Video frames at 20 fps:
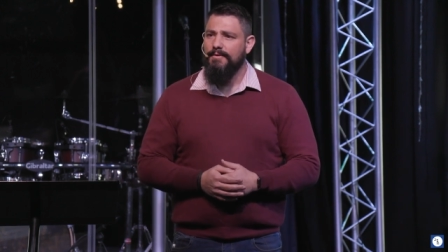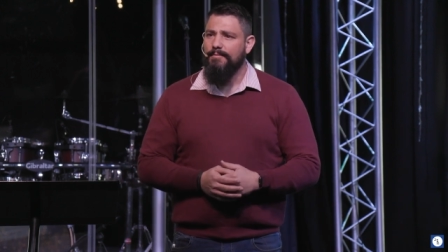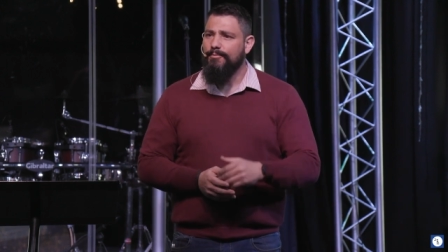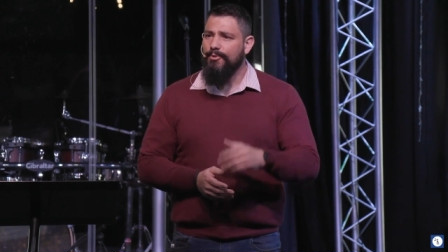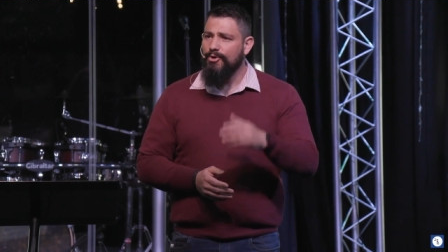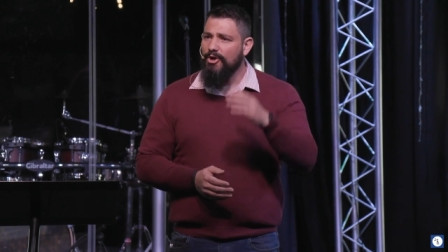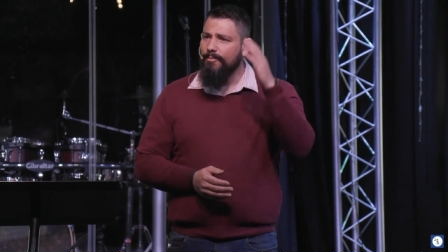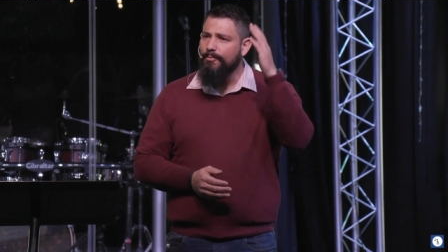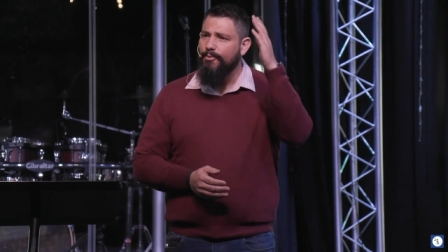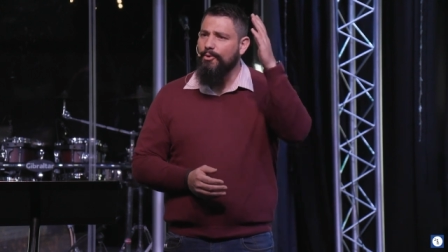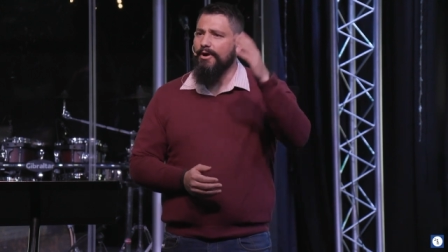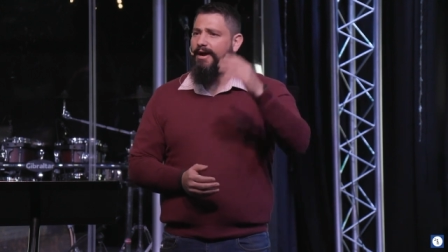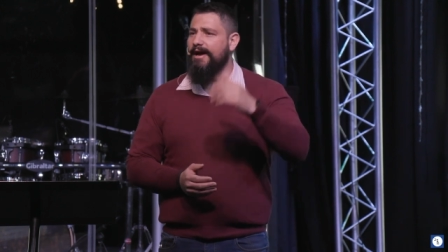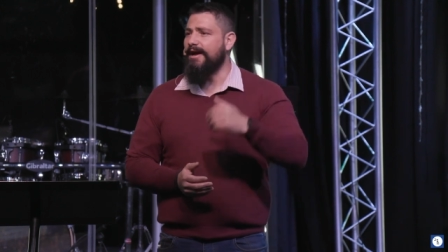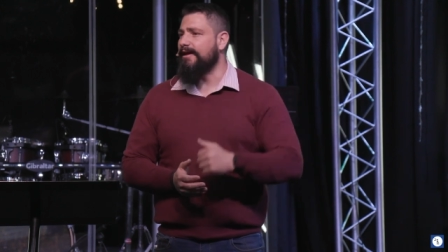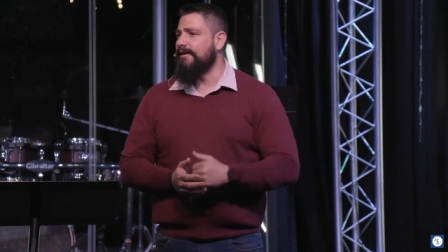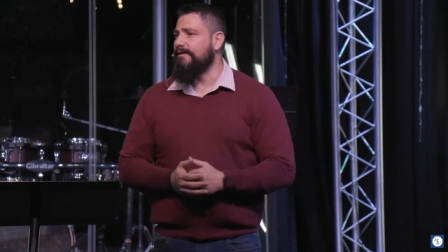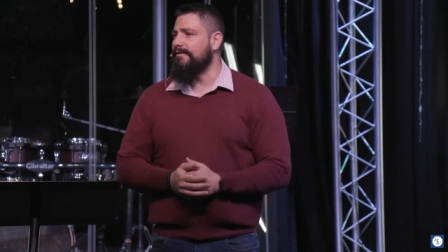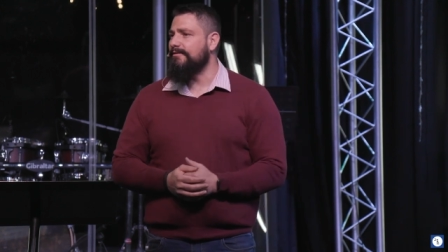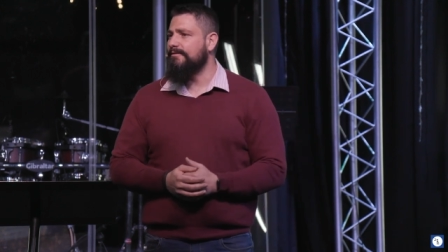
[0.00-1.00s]
Put up your
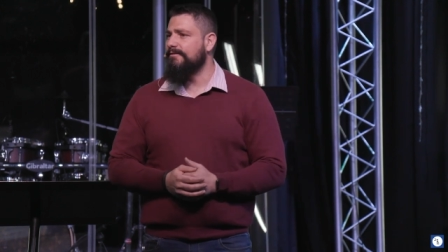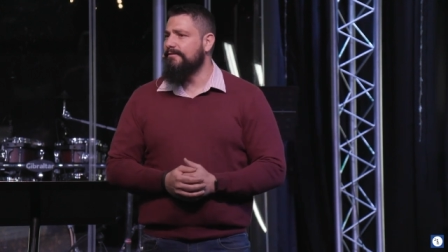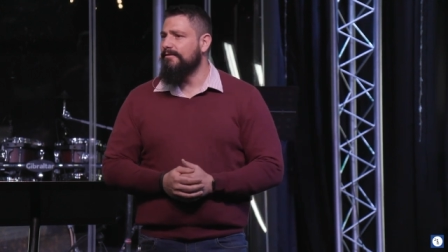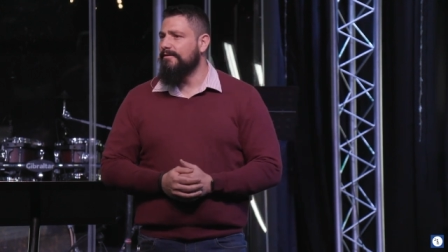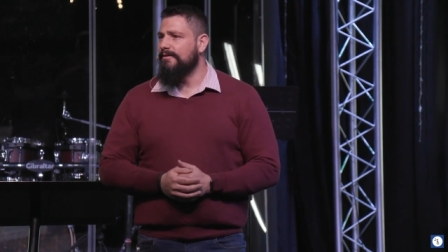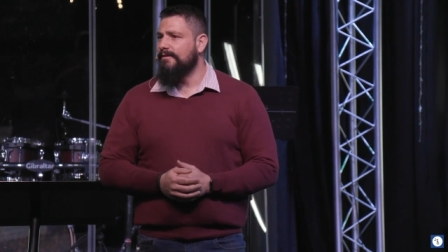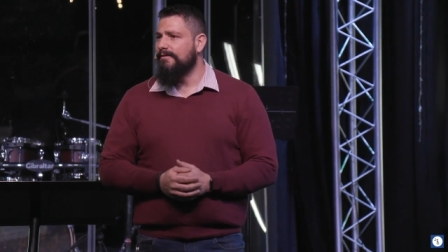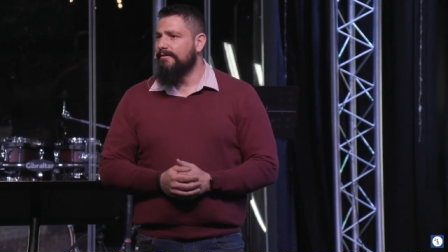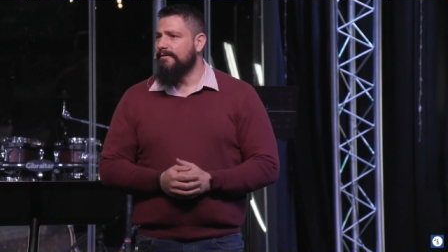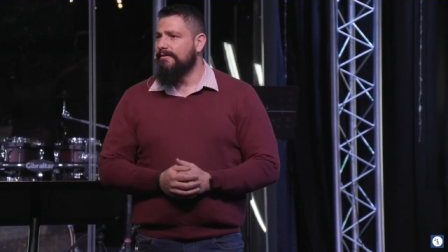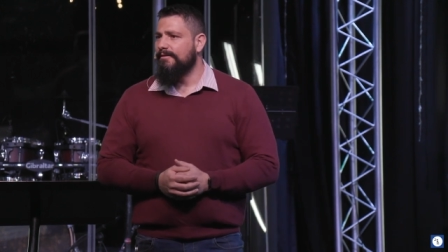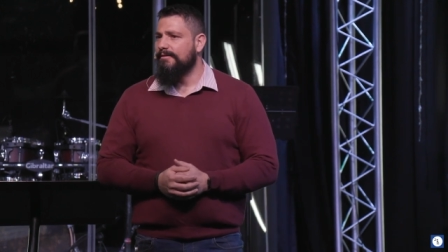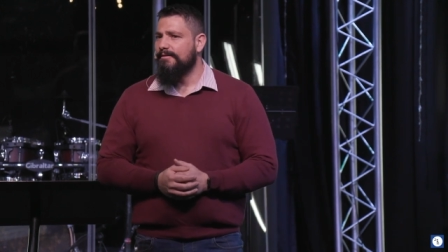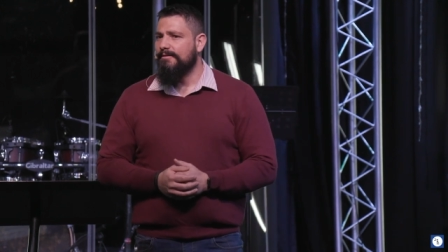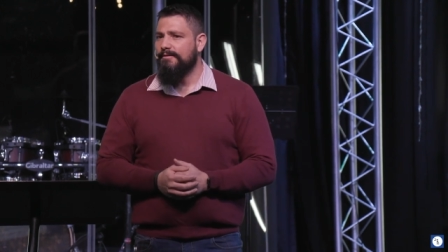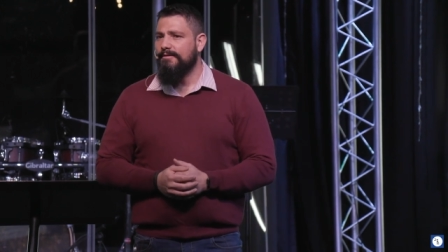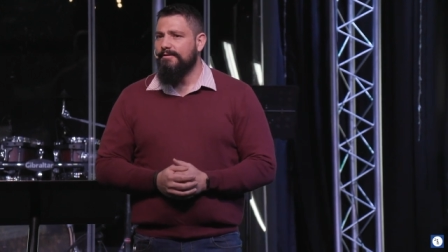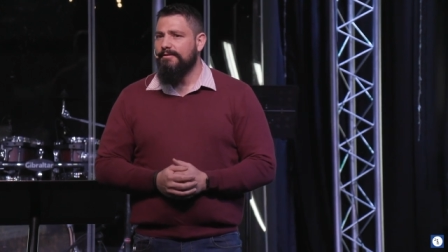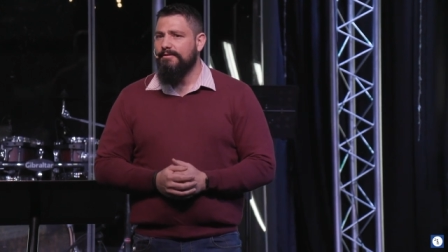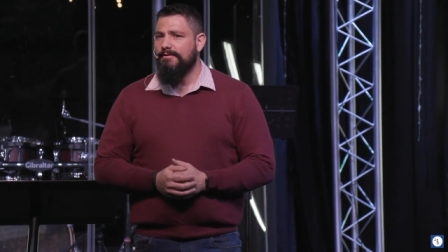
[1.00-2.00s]
hand
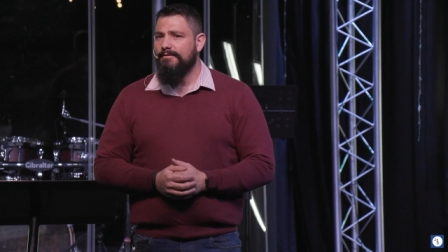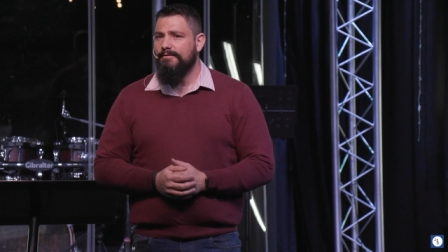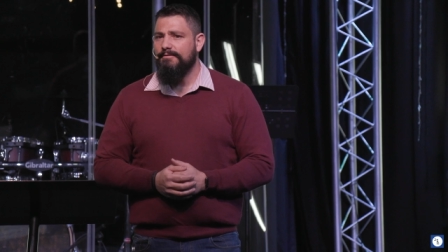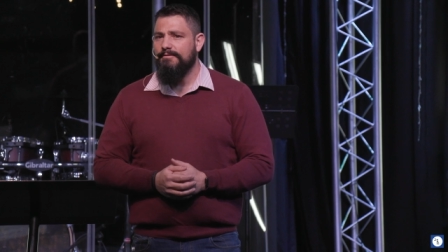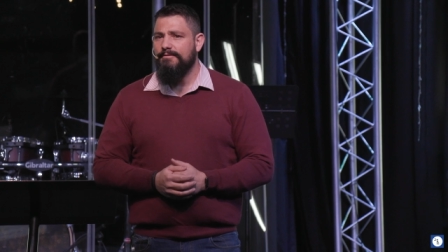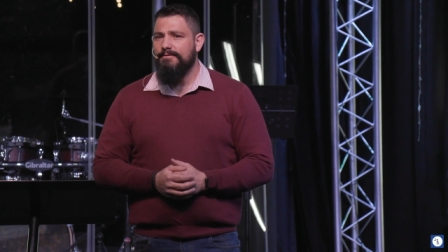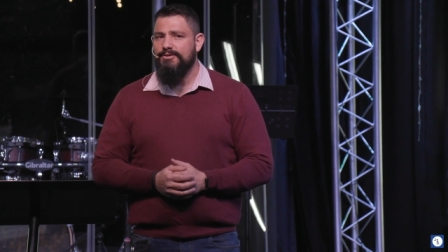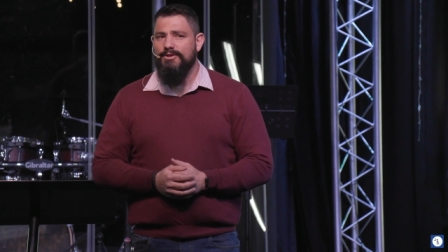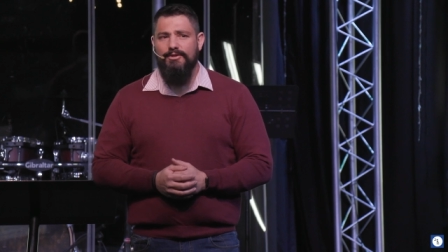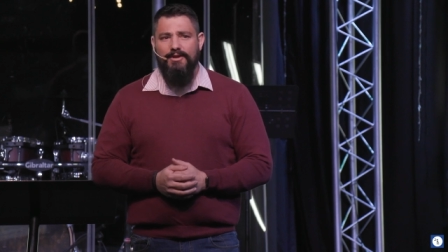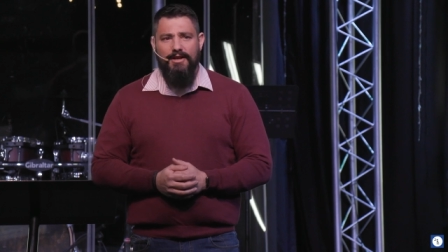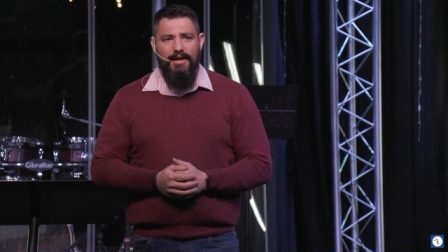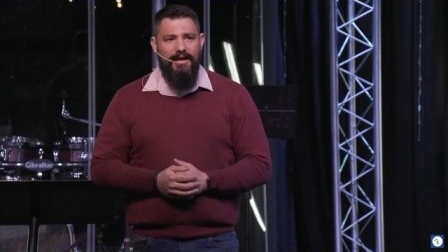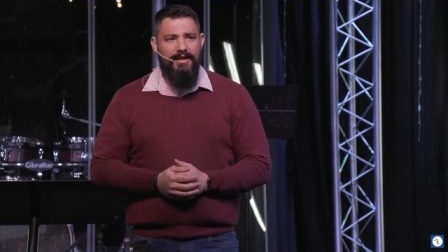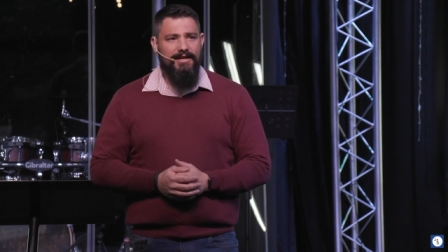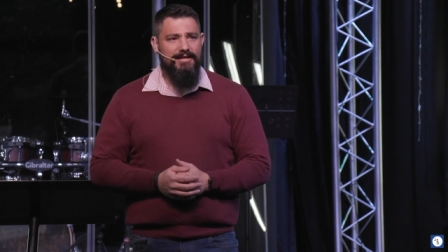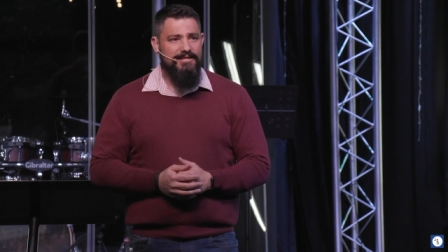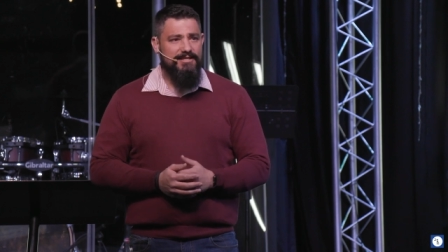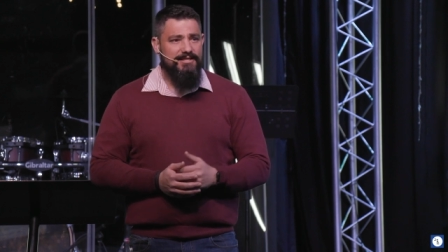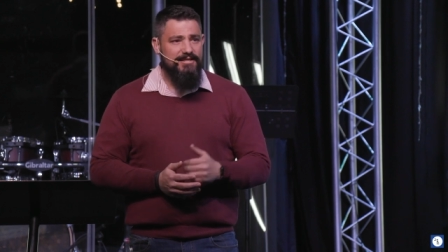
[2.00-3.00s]
so that
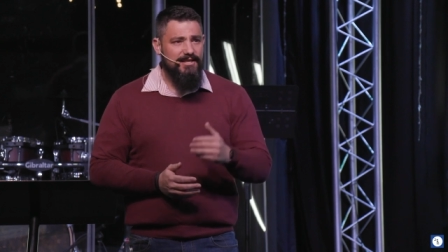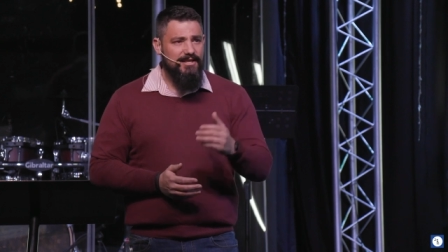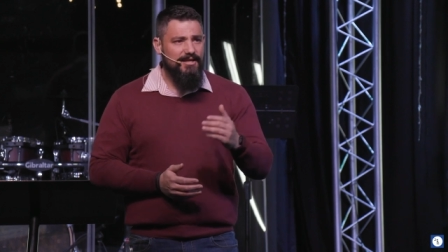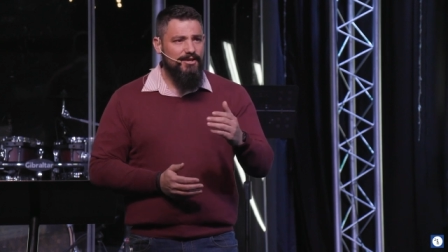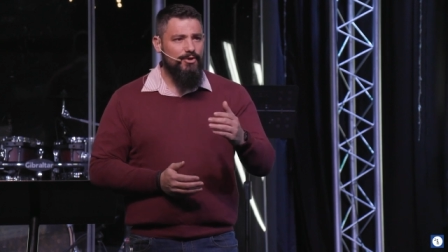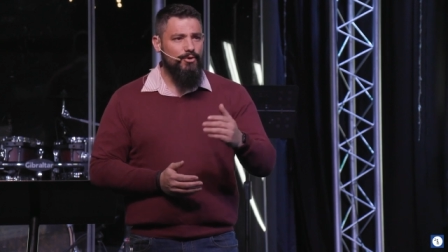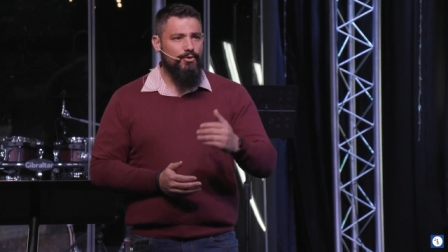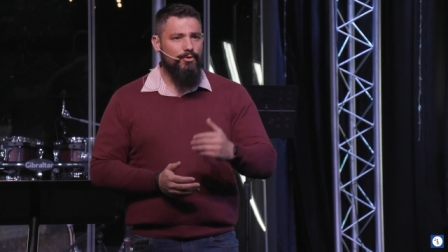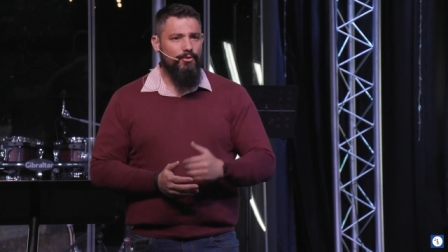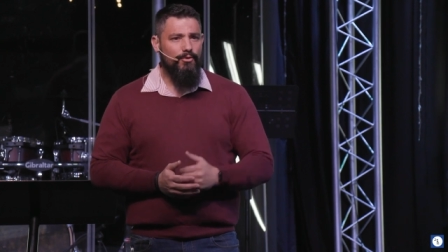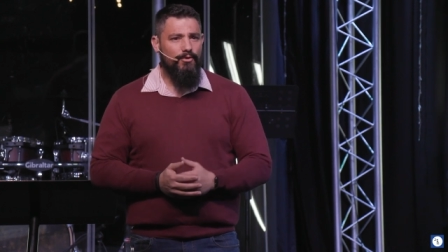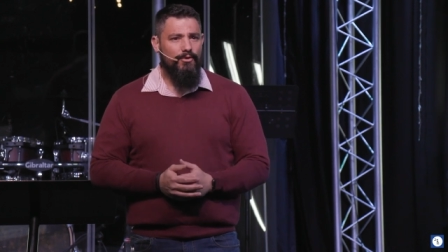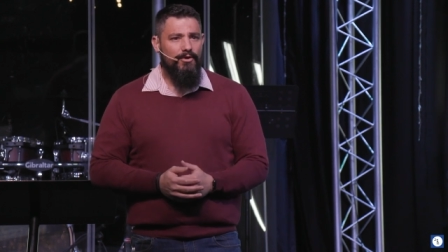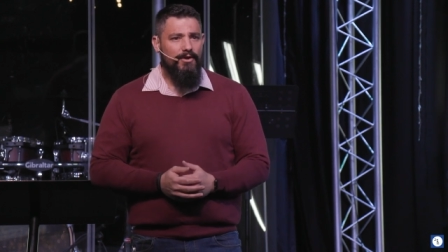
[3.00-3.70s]
I can see you